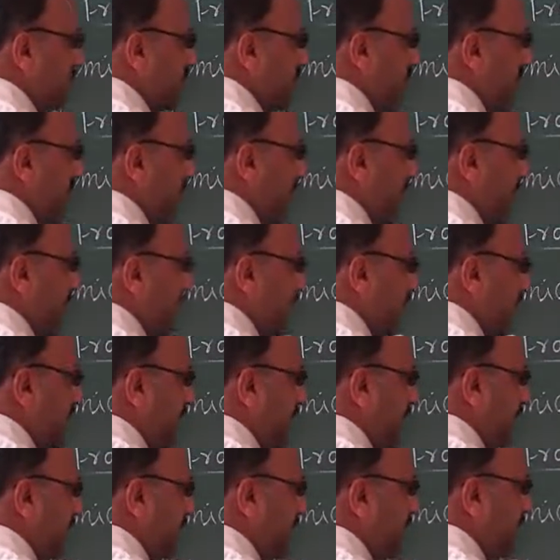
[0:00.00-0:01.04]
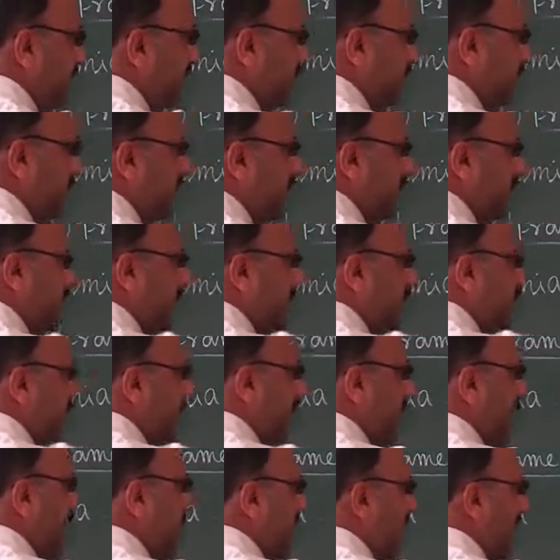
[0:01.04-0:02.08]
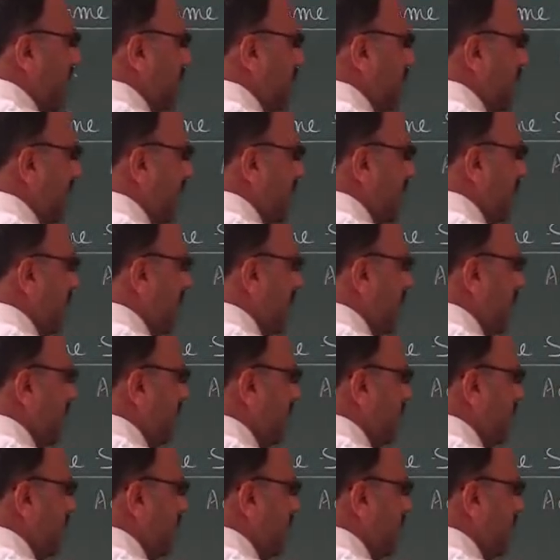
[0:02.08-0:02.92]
added, or it will be